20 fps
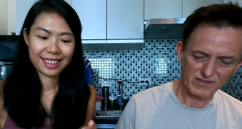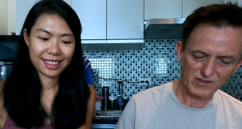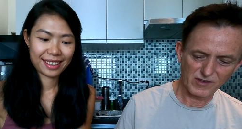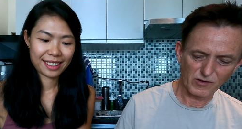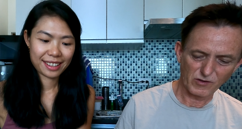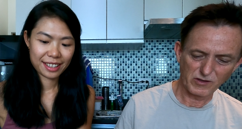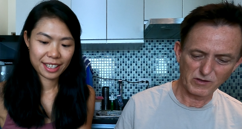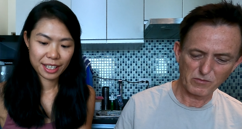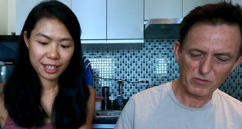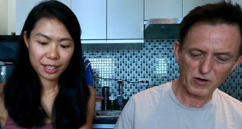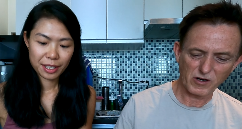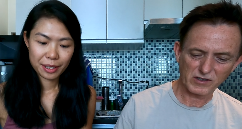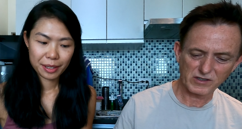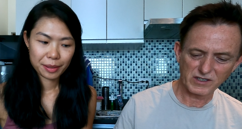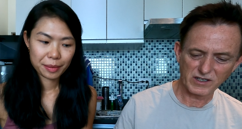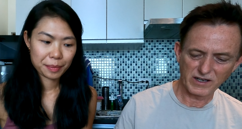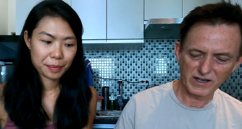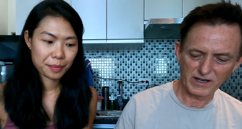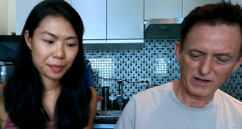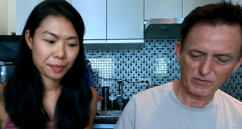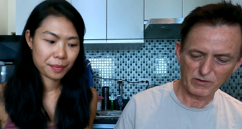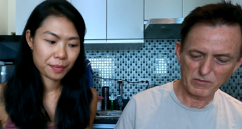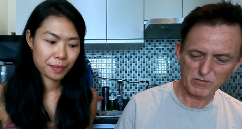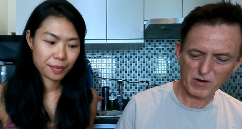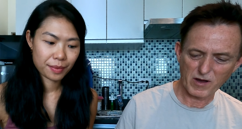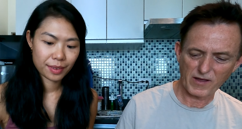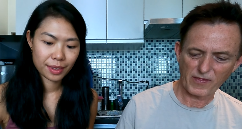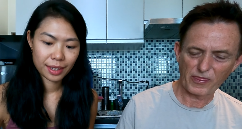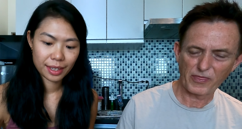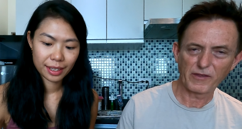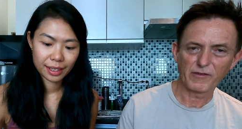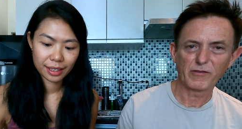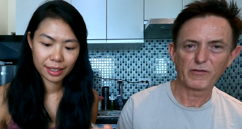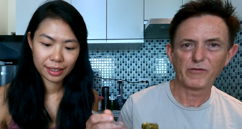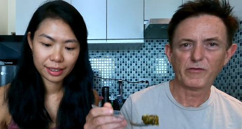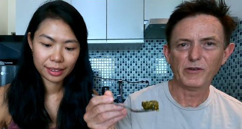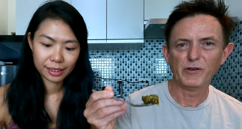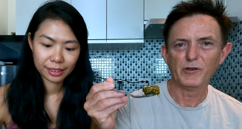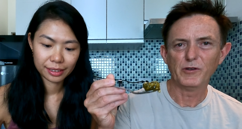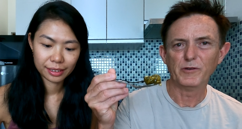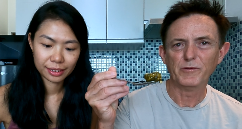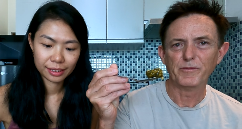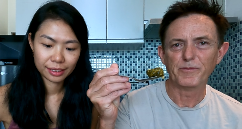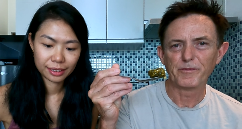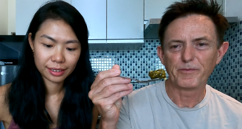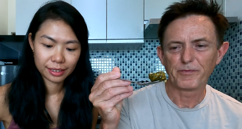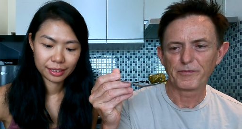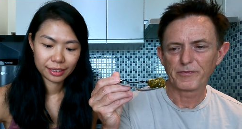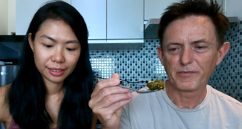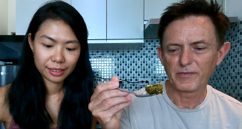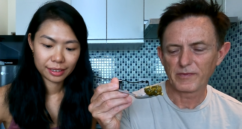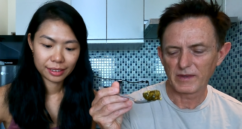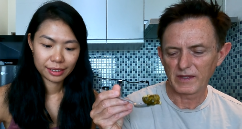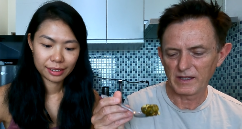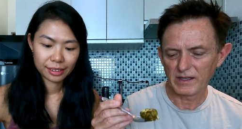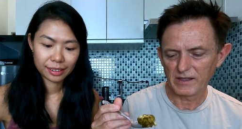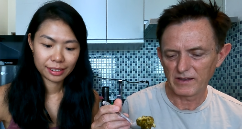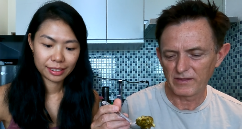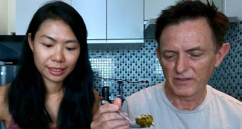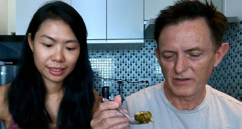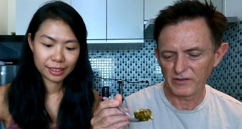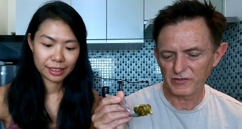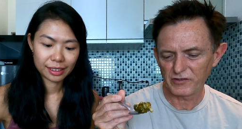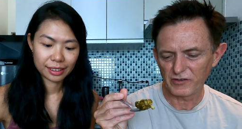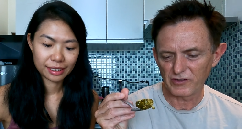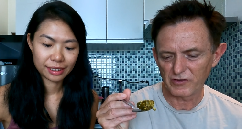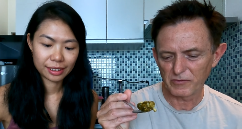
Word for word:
Speaker 1: So in the park today, we bought this food. This